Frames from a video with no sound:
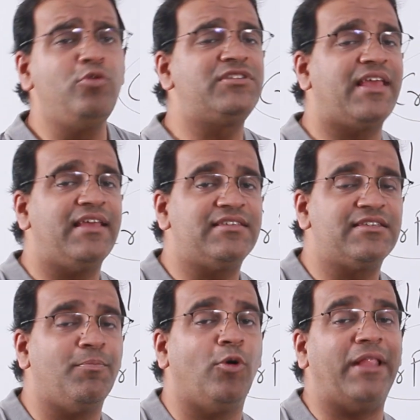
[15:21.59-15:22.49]
whose
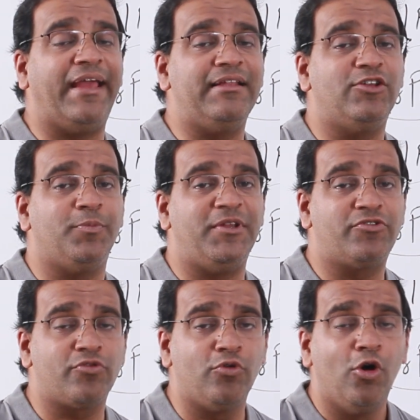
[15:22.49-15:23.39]
case is more likely to
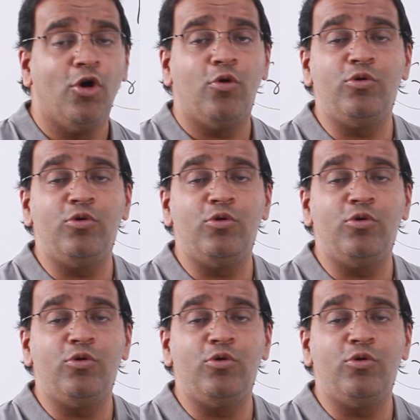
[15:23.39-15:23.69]
be true,